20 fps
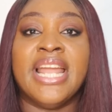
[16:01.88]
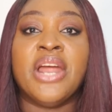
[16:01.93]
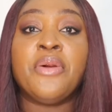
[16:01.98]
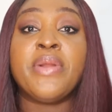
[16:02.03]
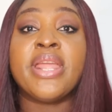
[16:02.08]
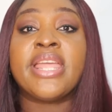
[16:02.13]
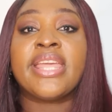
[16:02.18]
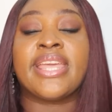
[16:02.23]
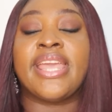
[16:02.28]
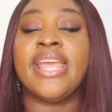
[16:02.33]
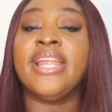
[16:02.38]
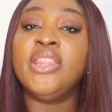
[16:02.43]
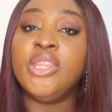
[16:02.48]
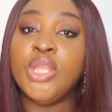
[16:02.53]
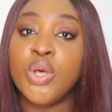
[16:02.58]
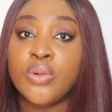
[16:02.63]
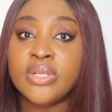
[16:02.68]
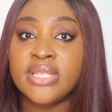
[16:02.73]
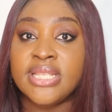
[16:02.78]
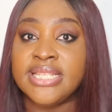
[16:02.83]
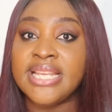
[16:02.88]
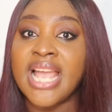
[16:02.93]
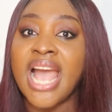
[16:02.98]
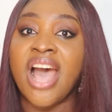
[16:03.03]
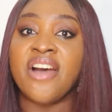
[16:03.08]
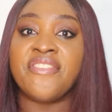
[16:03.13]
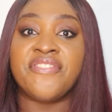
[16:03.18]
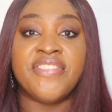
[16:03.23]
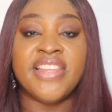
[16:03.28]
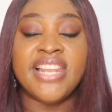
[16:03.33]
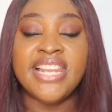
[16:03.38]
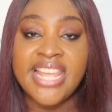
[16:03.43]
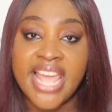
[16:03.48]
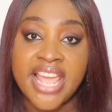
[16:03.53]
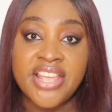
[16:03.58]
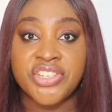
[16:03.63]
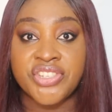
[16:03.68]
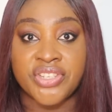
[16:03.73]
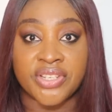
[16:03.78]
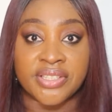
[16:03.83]
They rekindled their
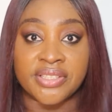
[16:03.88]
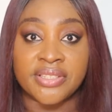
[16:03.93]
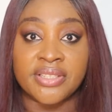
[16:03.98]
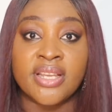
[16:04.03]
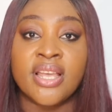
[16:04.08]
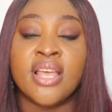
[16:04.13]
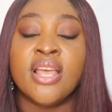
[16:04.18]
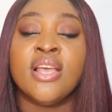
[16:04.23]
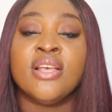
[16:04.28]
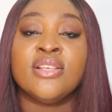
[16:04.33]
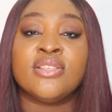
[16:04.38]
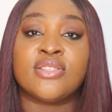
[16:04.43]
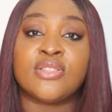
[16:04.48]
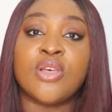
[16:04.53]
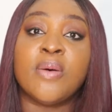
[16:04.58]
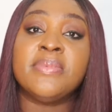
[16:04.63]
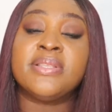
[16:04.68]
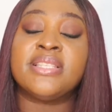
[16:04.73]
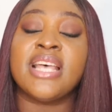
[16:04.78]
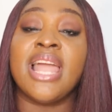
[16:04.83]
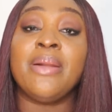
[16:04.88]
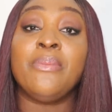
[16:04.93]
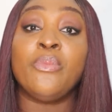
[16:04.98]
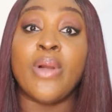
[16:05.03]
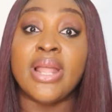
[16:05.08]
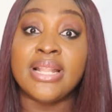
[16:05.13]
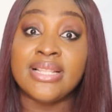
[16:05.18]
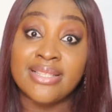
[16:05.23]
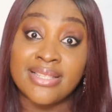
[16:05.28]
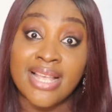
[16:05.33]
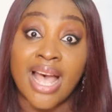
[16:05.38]
affiliation sometime when